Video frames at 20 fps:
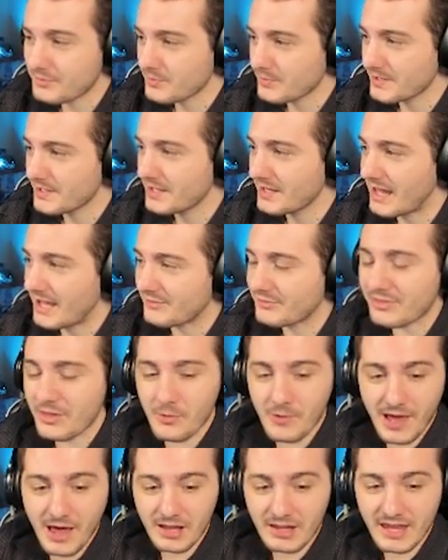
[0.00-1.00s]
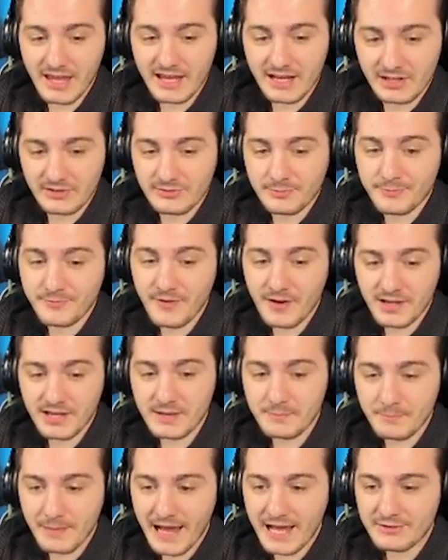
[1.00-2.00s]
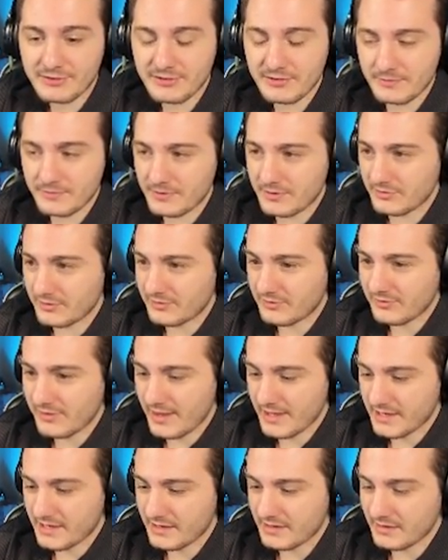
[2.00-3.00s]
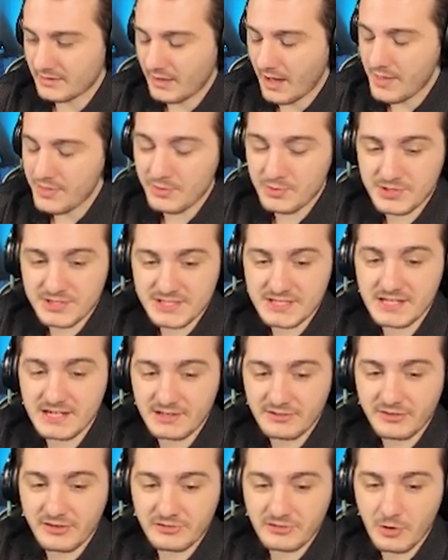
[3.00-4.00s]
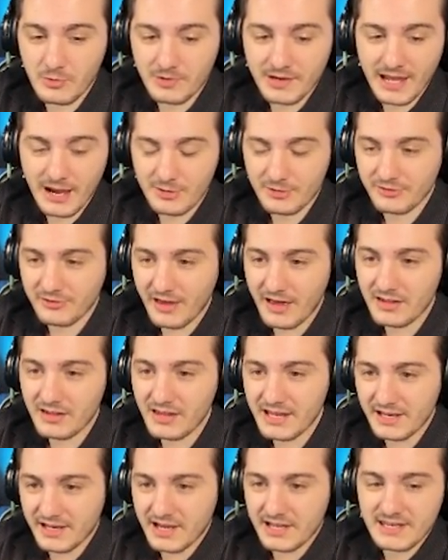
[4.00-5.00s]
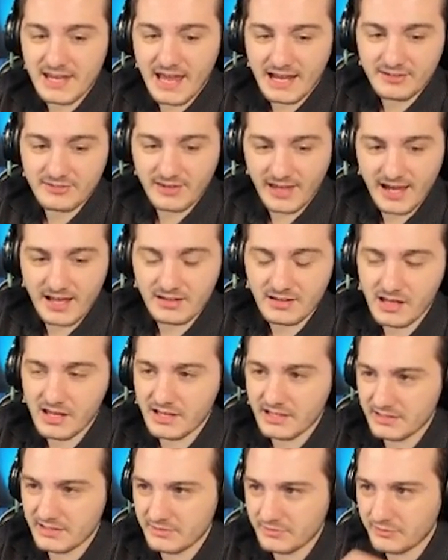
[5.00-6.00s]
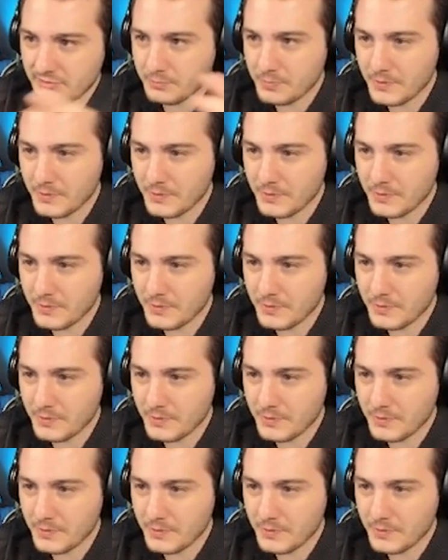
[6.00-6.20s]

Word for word: you have to realize though, LA is fucking massive because it's like other cities that don't count as LA connect to LA